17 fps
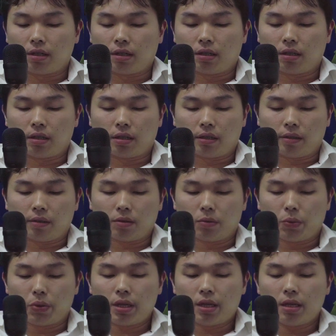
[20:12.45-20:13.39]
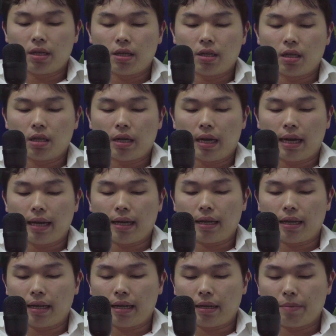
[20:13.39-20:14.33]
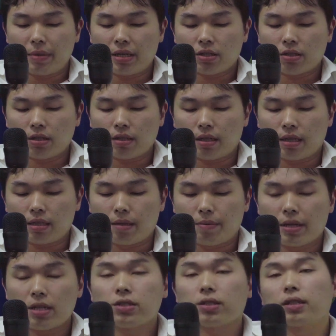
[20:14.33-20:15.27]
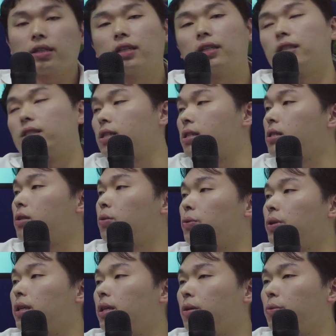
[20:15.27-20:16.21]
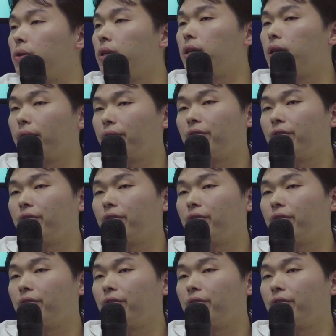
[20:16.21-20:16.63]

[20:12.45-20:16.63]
Uh, we like, and I mentioned as I mentioned earlier, just now we we hmm.